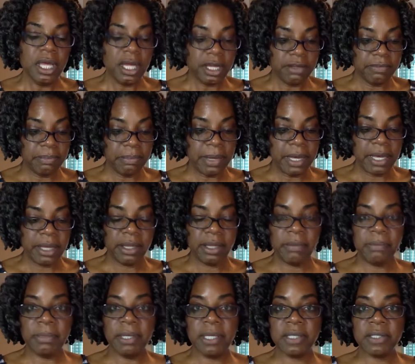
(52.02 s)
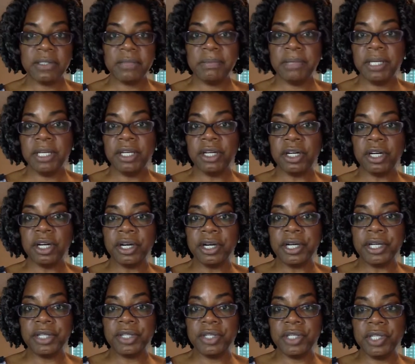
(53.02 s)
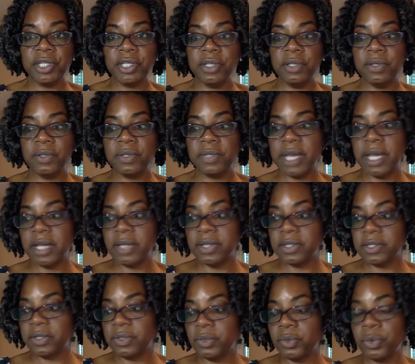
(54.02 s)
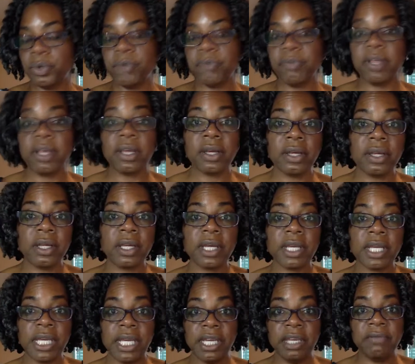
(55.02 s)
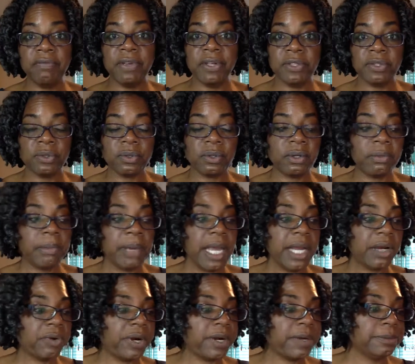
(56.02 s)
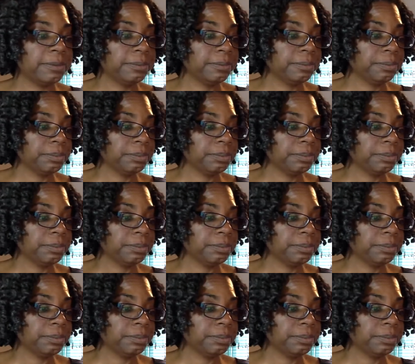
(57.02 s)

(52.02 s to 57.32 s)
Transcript: of my mixed media art to use as sort of like a, a canvas or a background.